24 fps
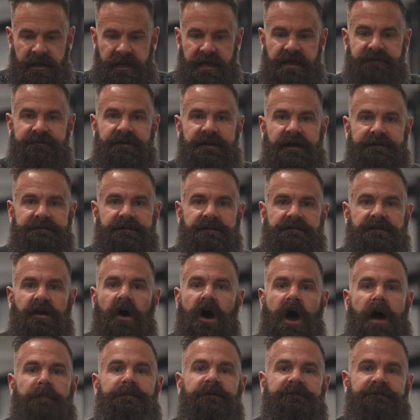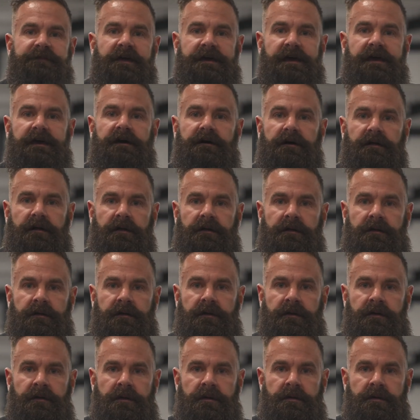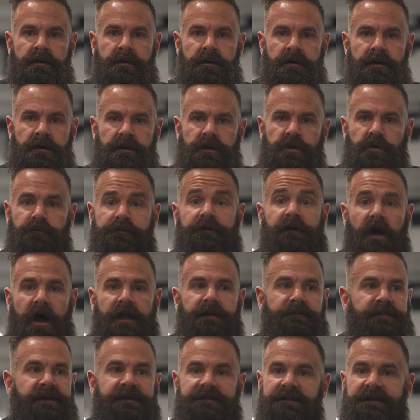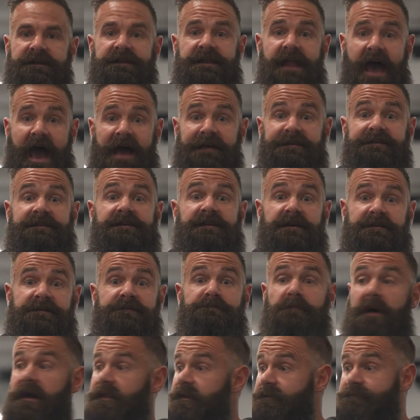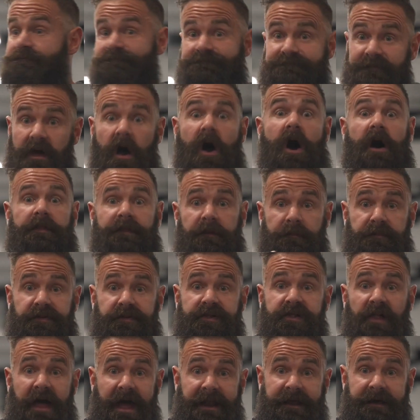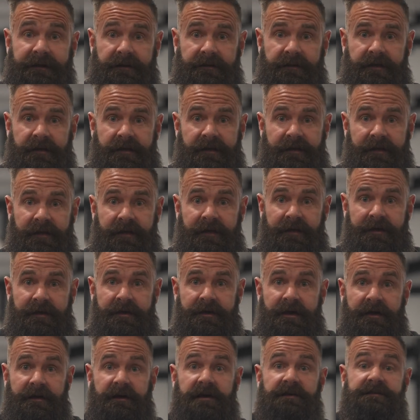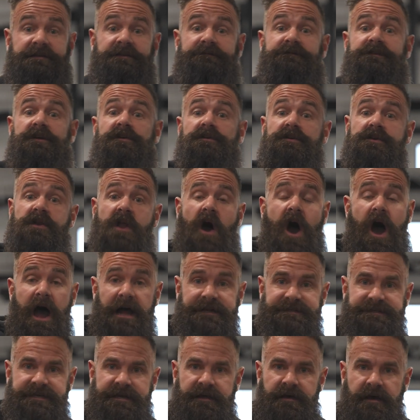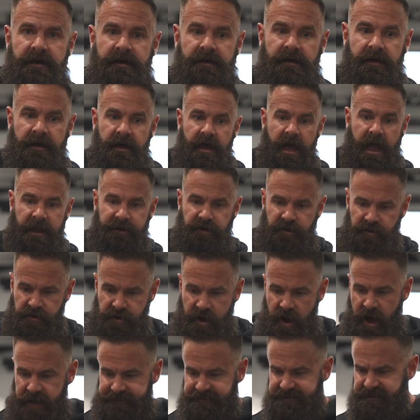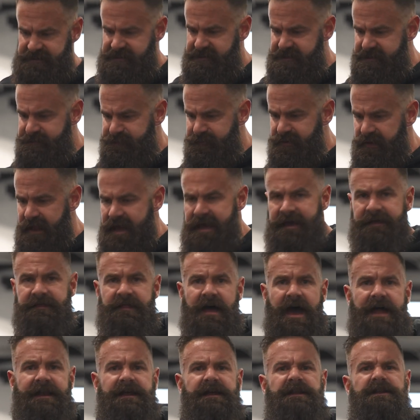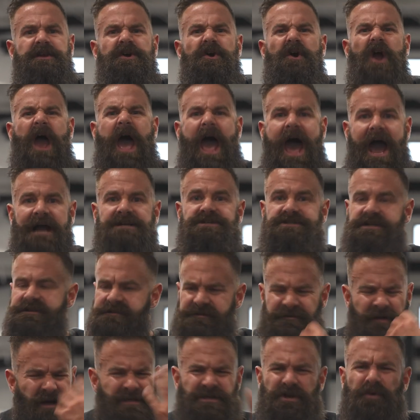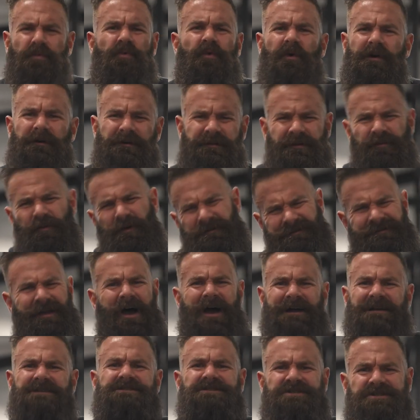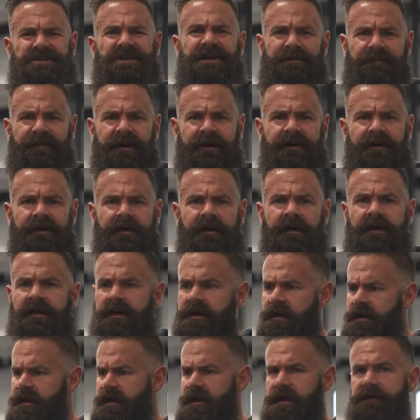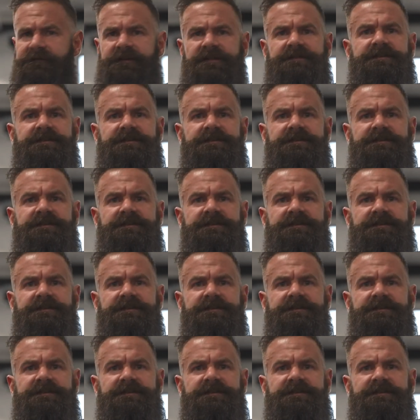even at the top of the hill, you've got to be the nastiest mother on the planet. Because if you're not, and you're not displaying that in your actions, not your words, word talk is cheap. If